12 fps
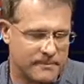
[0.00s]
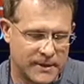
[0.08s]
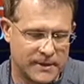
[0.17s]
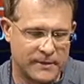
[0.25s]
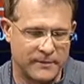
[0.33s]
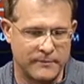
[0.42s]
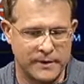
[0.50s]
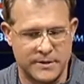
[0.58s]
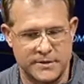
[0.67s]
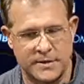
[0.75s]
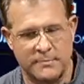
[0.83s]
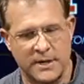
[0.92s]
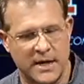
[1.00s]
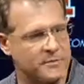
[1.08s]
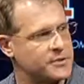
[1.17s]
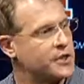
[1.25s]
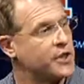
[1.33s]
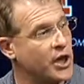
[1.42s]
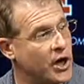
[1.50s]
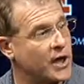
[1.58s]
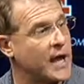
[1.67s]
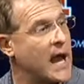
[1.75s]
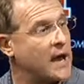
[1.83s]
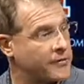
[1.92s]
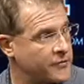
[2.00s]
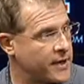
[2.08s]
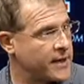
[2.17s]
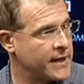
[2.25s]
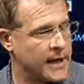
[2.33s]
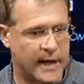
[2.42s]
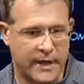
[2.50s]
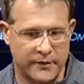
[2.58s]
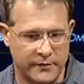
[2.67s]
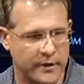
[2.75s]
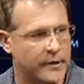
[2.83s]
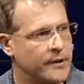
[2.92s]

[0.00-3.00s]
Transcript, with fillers: Um, it's sometimes the young out of state guys